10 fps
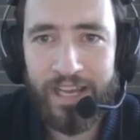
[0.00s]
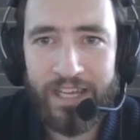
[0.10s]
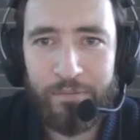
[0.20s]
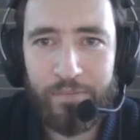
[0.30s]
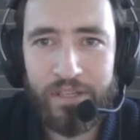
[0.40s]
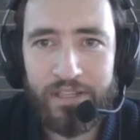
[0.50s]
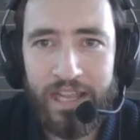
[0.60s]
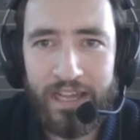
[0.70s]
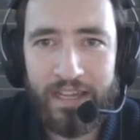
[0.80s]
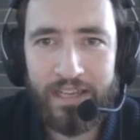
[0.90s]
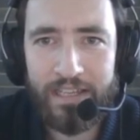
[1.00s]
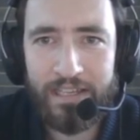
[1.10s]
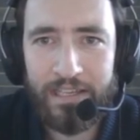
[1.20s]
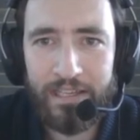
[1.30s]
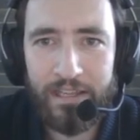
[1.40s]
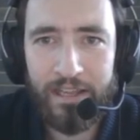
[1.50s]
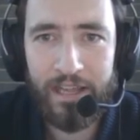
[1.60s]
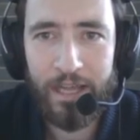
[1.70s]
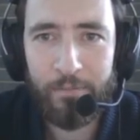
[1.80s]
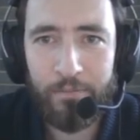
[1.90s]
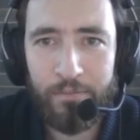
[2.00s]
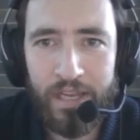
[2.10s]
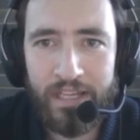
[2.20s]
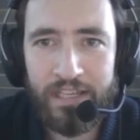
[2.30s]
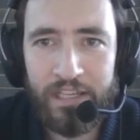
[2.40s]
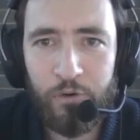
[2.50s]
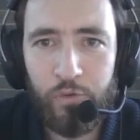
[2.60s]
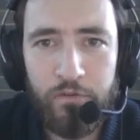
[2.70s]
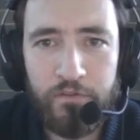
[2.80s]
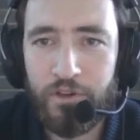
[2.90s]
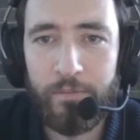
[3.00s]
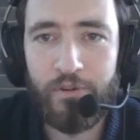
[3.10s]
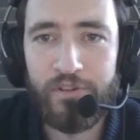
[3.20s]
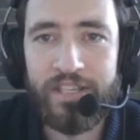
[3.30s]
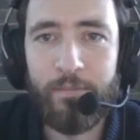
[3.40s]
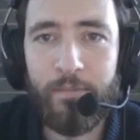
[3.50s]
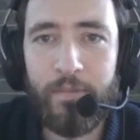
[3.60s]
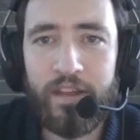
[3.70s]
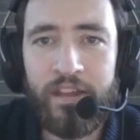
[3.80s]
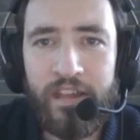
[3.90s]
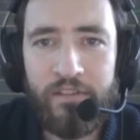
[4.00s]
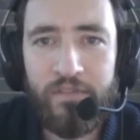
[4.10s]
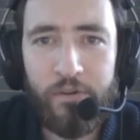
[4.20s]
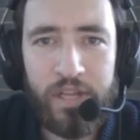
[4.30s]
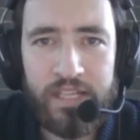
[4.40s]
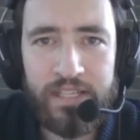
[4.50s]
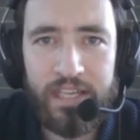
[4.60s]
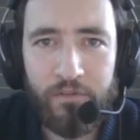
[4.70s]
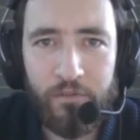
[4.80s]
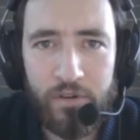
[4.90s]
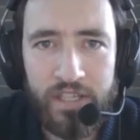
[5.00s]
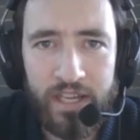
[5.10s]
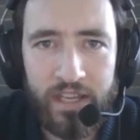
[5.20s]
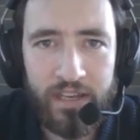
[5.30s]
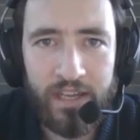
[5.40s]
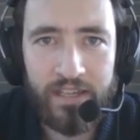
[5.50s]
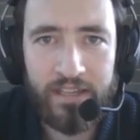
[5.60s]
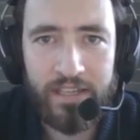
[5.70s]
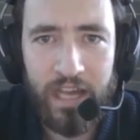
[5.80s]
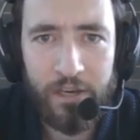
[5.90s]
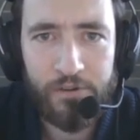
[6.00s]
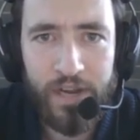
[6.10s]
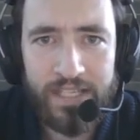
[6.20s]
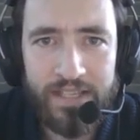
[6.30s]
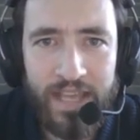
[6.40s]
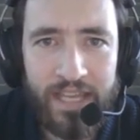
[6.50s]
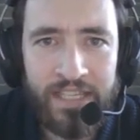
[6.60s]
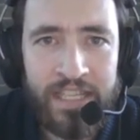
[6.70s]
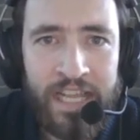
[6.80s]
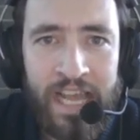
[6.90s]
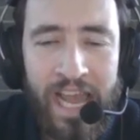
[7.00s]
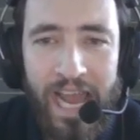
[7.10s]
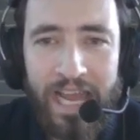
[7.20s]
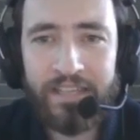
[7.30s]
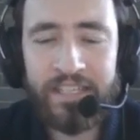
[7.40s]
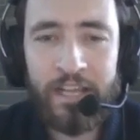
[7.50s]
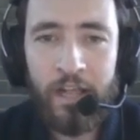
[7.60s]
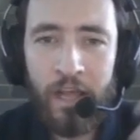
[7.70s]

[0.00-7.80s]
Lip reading: can build like a little rooftop or something very easily. Of course, I can colorize that. And